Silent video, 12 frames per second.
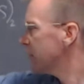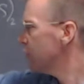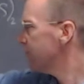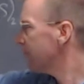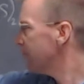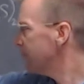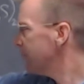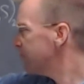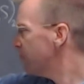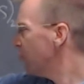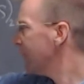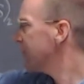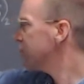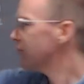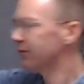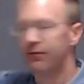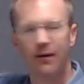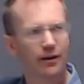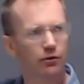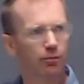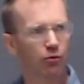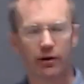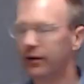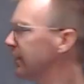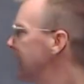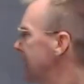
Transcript: to go from this point to the final point